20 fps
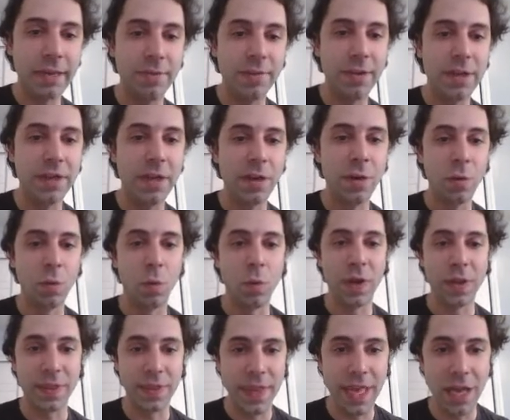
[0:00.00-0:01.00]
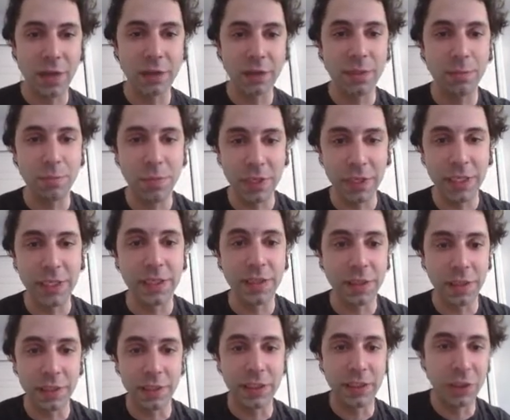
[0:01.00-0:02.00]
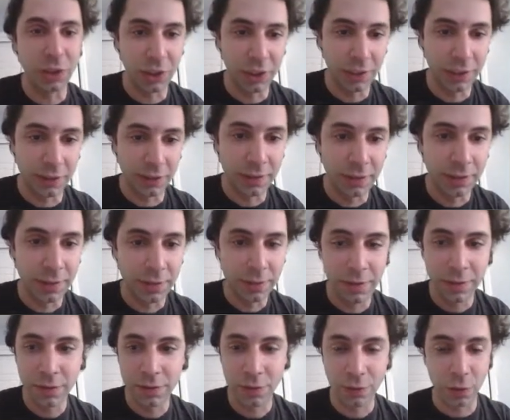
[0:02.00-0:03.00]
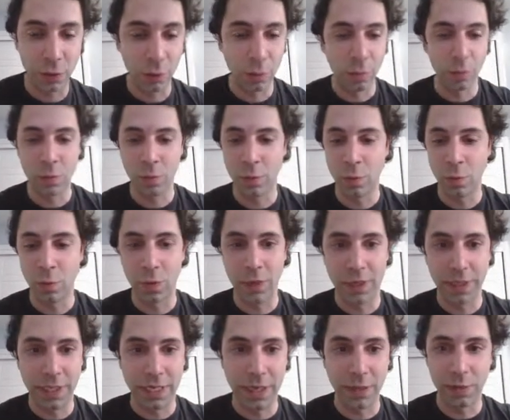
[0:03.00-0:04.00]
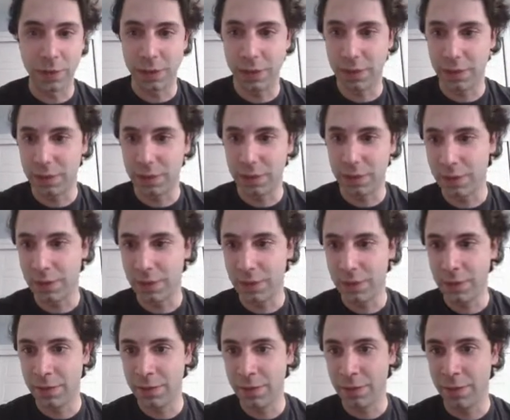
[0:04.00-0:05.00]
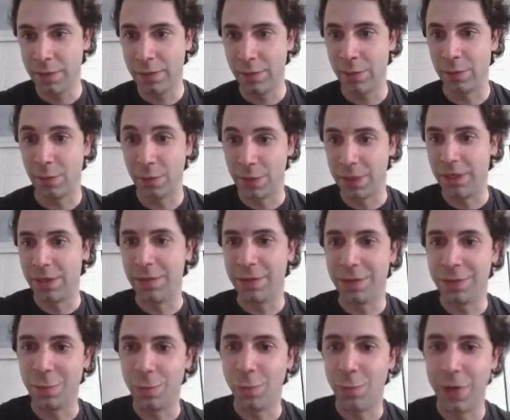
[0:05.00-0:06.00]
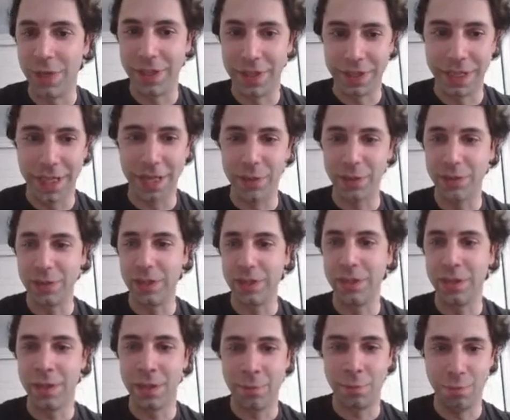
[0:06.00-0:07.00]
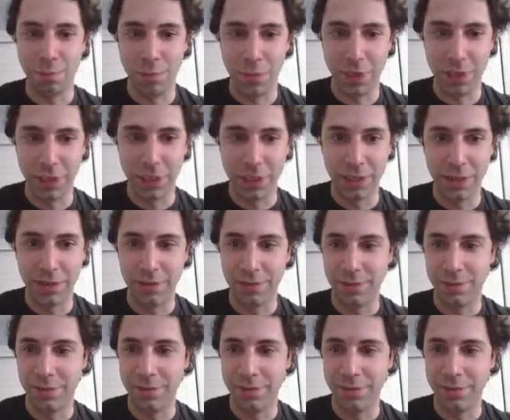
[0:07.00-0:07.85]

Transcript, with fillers: even 1,000 million zillion jillion. So 1,000, okay, 1,000, I